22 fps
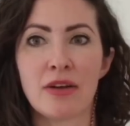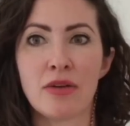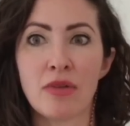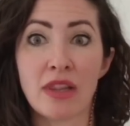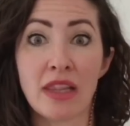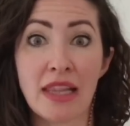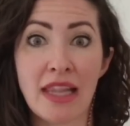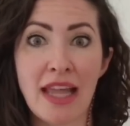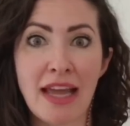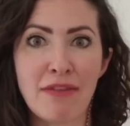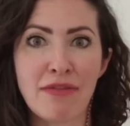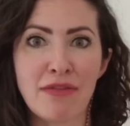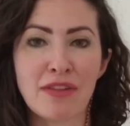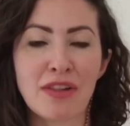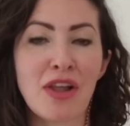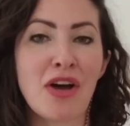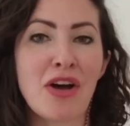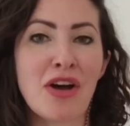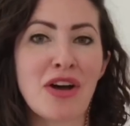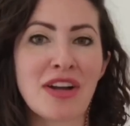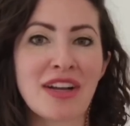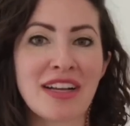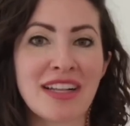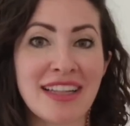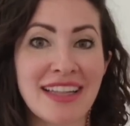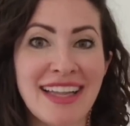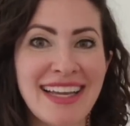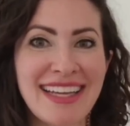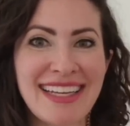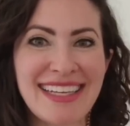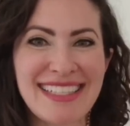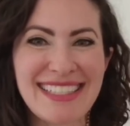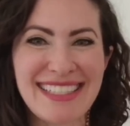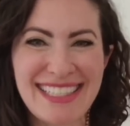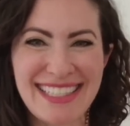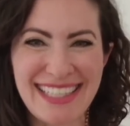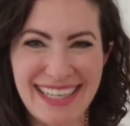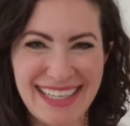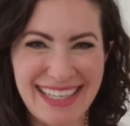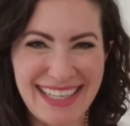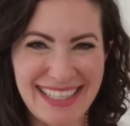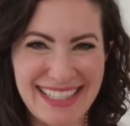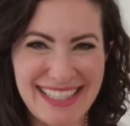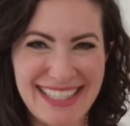lifelong client
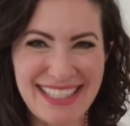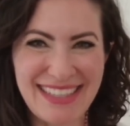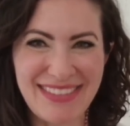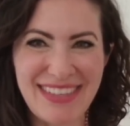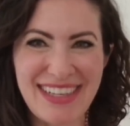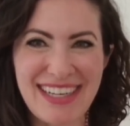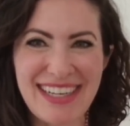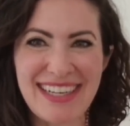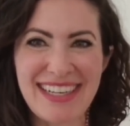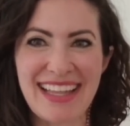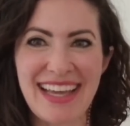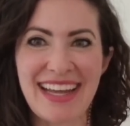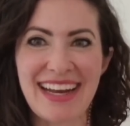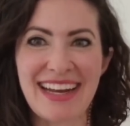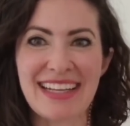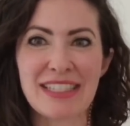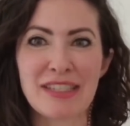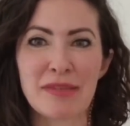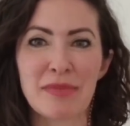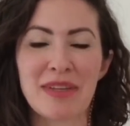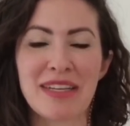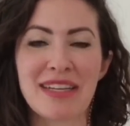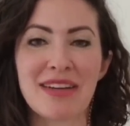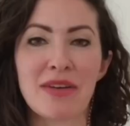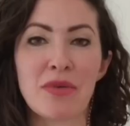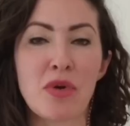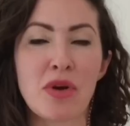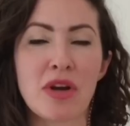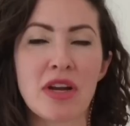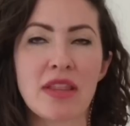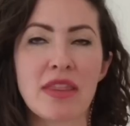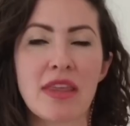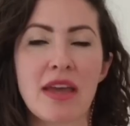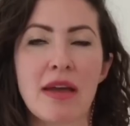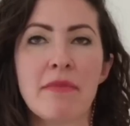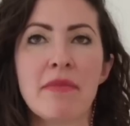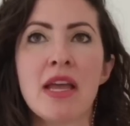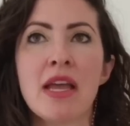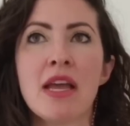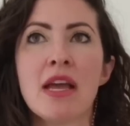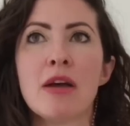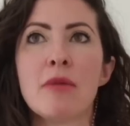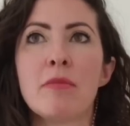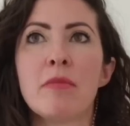and customer that has been awarded them,
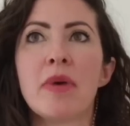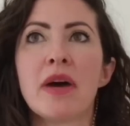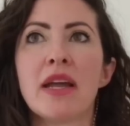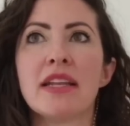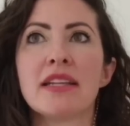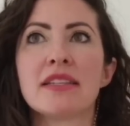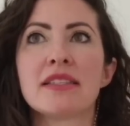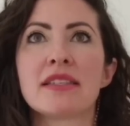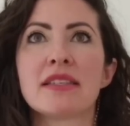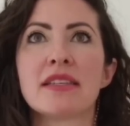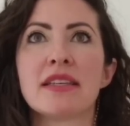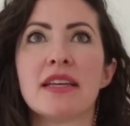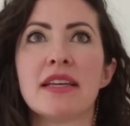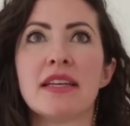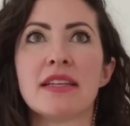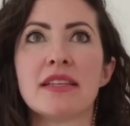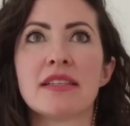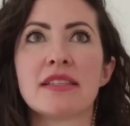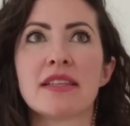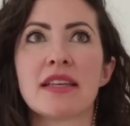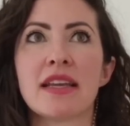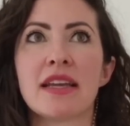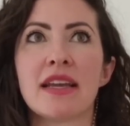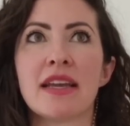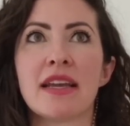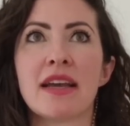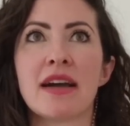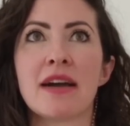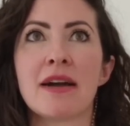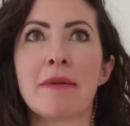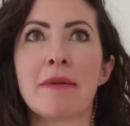but it is a